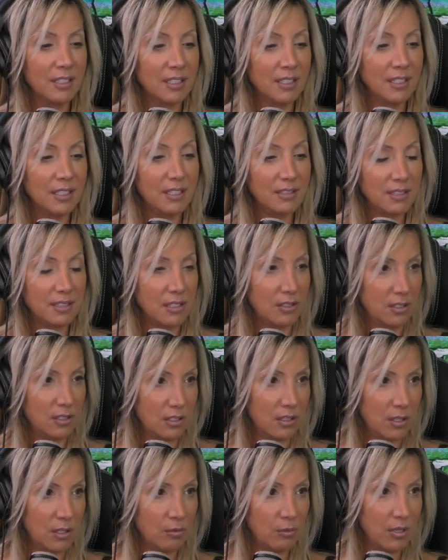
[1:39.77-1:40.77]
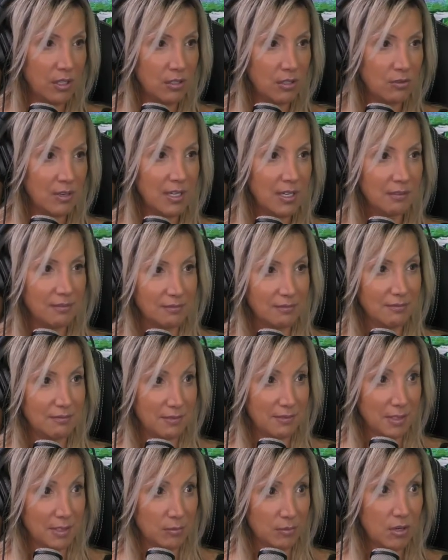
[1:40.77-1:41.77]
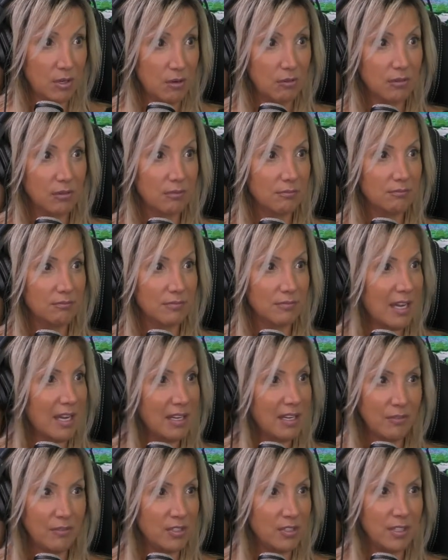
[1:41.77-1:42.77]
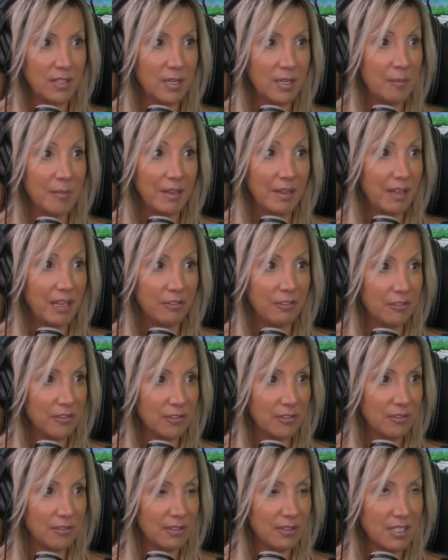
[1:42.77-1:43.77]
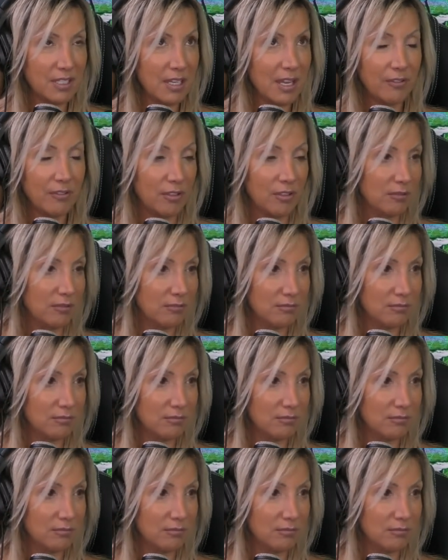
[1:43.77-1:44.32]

He said, you know, you want to try some coke? I never did it in my life. Never.